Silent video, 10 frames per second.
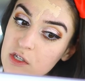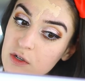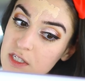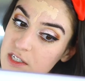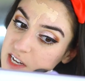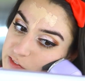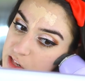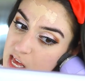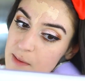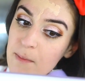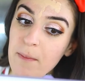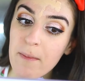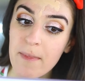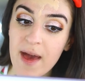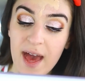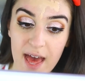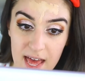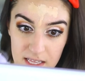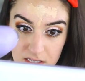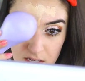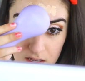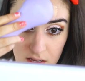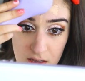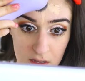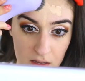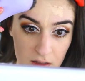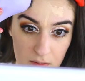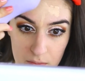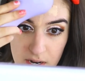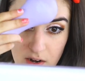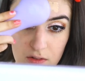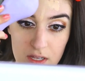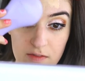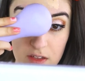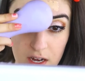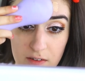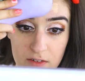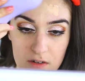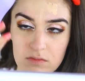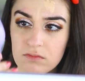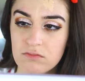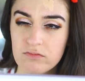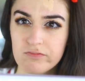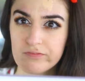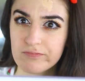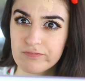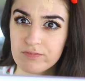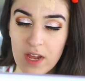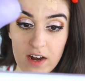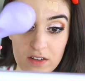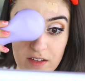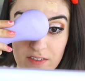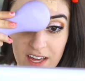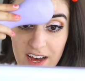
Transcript: So it's definitely matte, but I don't love the cover. I don't love the